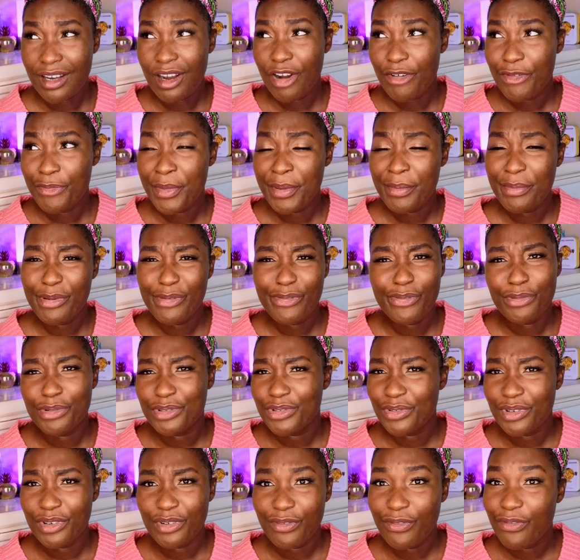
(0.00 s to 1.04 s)
I can't remember if it
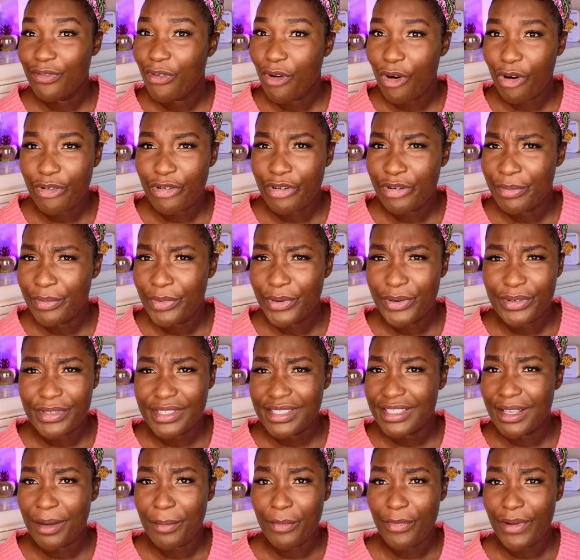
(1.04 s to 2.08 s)
was on a forum or
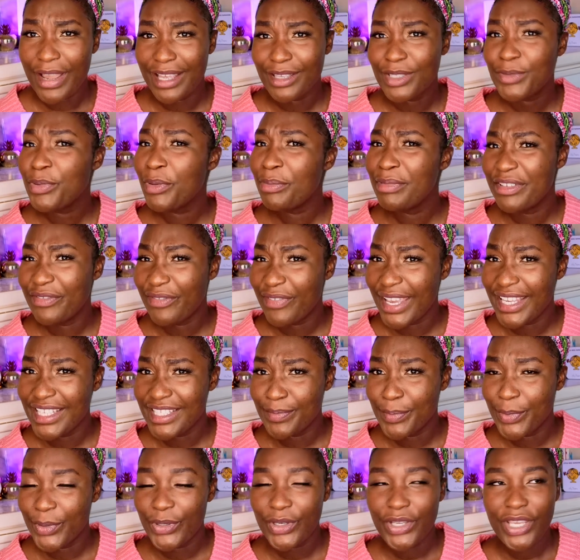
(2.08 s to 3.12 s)
somewhere, it's probably
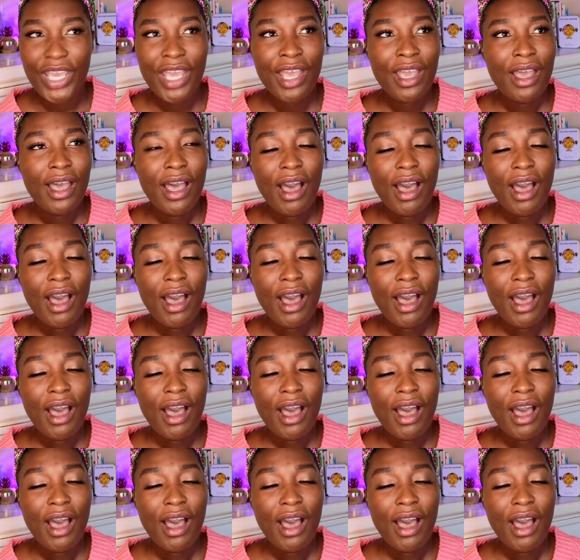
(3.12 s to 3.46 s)
Facebook,